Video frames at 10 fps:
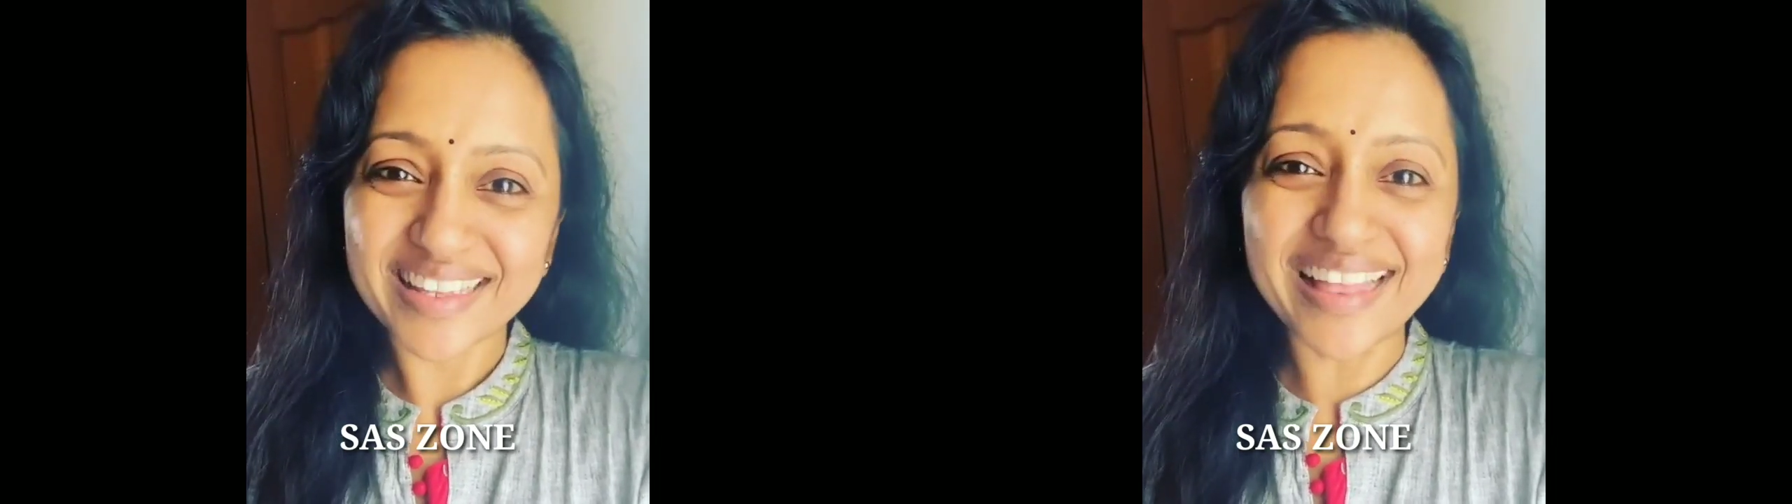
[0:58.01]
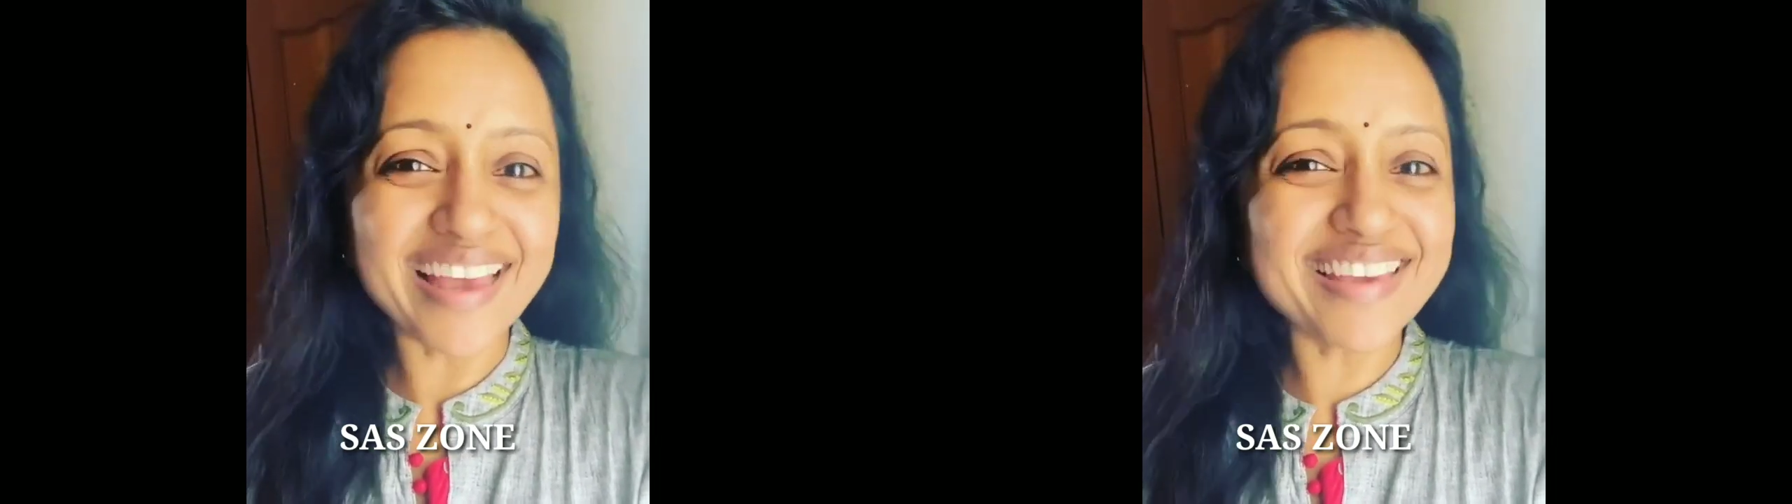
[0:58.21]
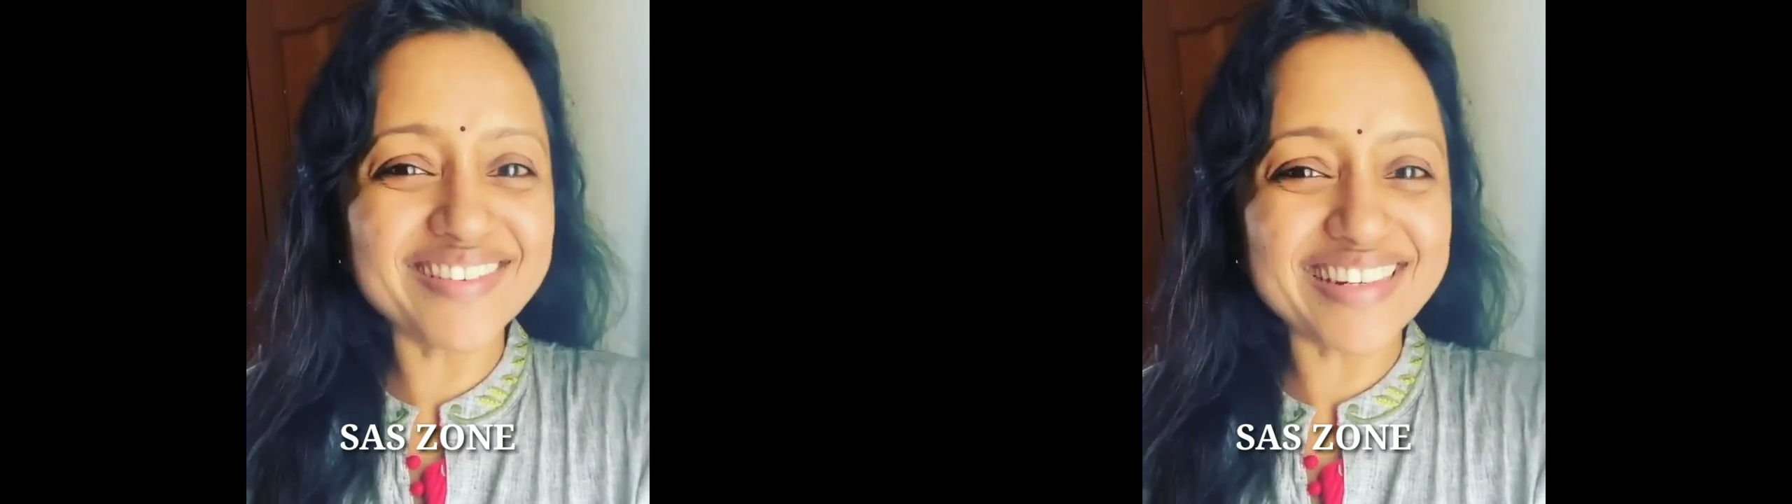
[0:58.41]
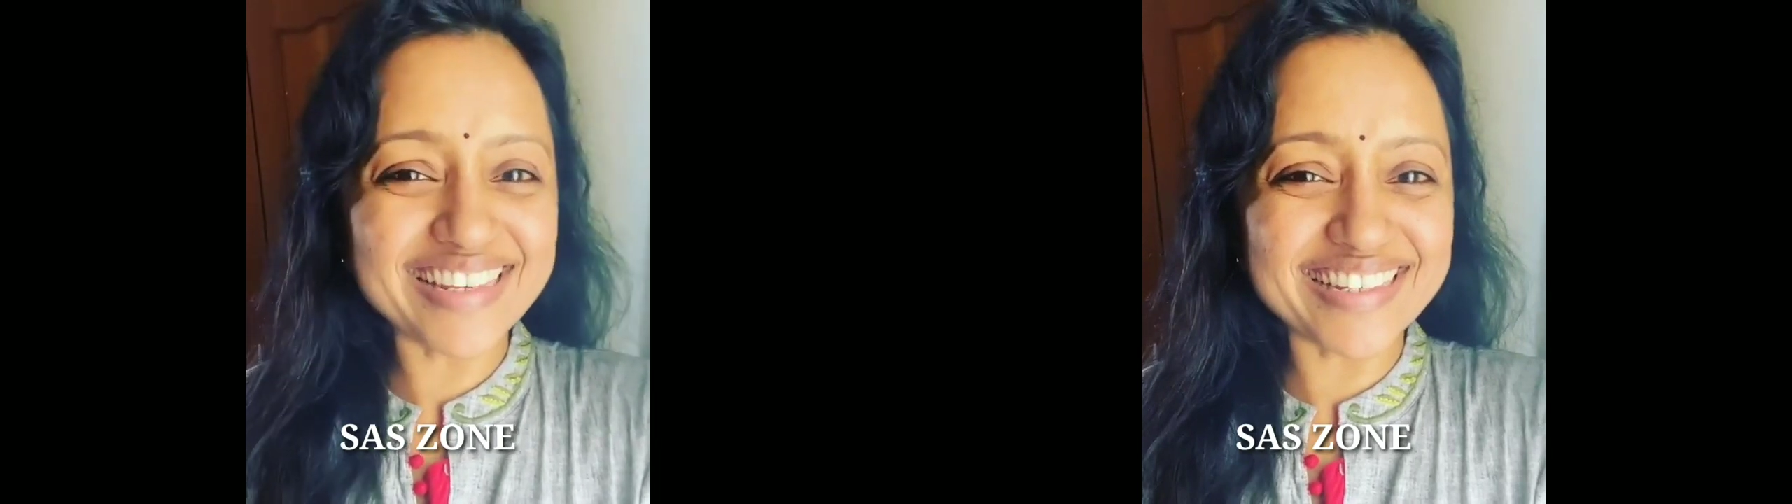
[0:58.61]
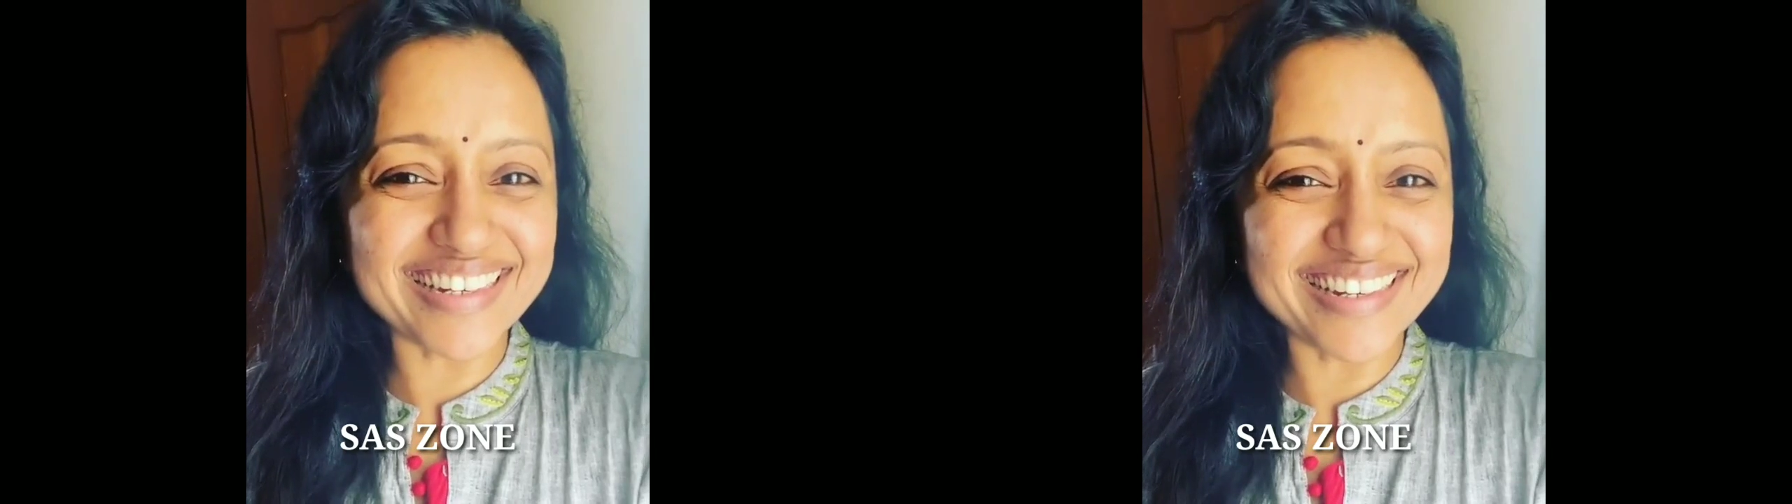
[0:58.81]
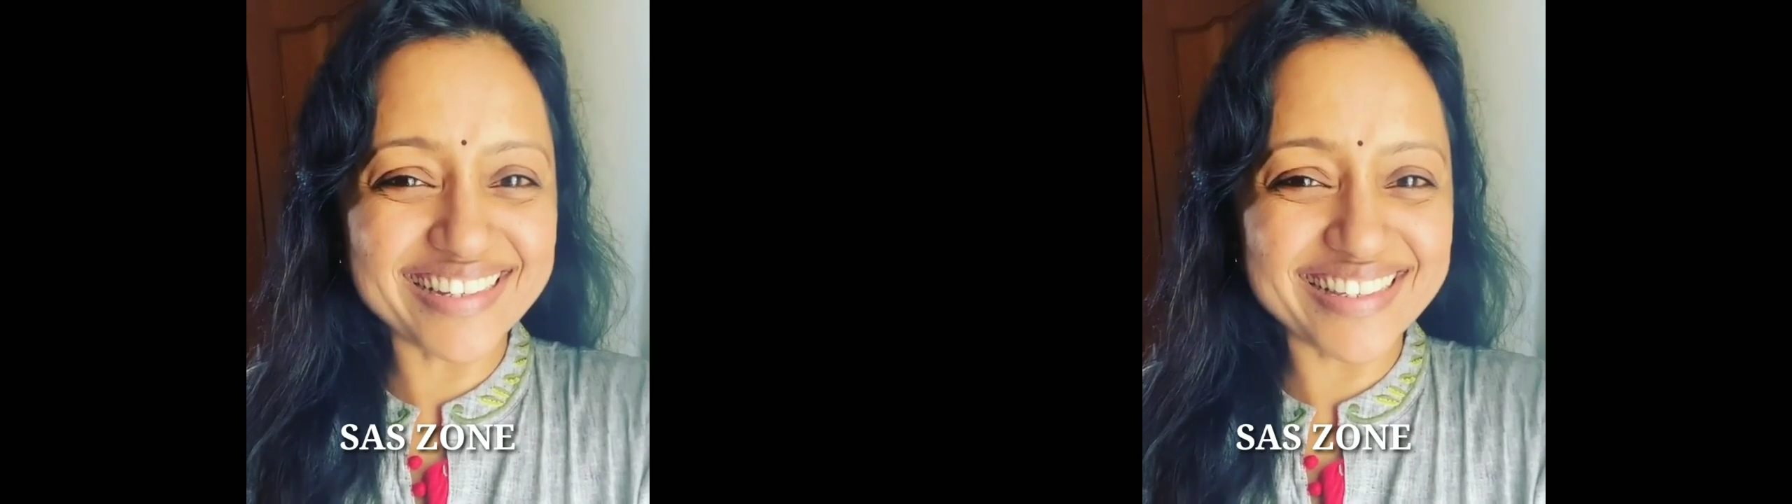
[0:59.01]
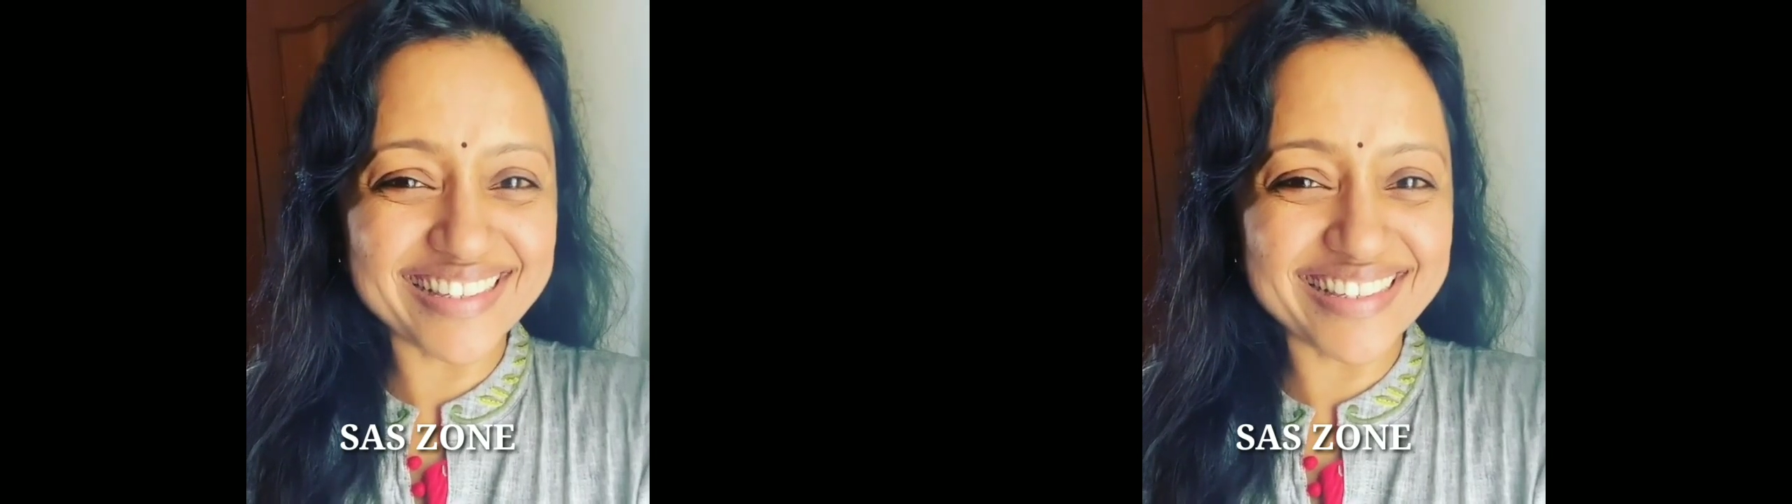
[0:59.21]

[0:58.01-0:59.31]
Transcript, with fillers: Thank you, teachers.